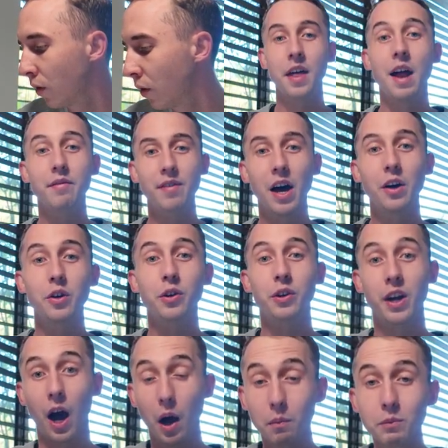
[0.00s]
That value
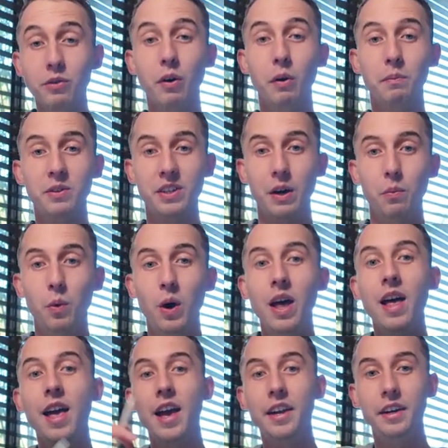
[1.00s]
comes from
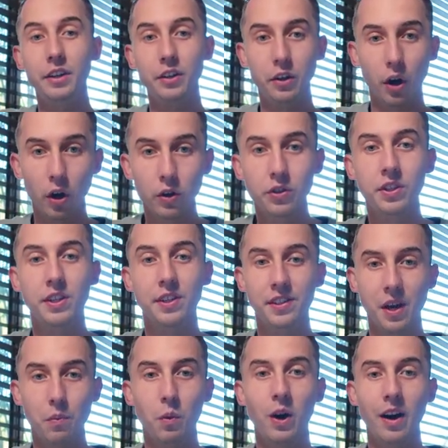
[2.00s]
somewhere and it goes to
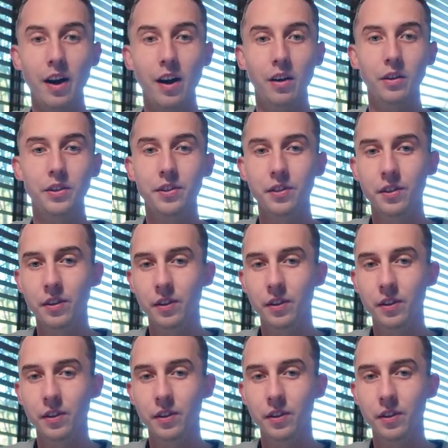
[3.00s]
somewhere else.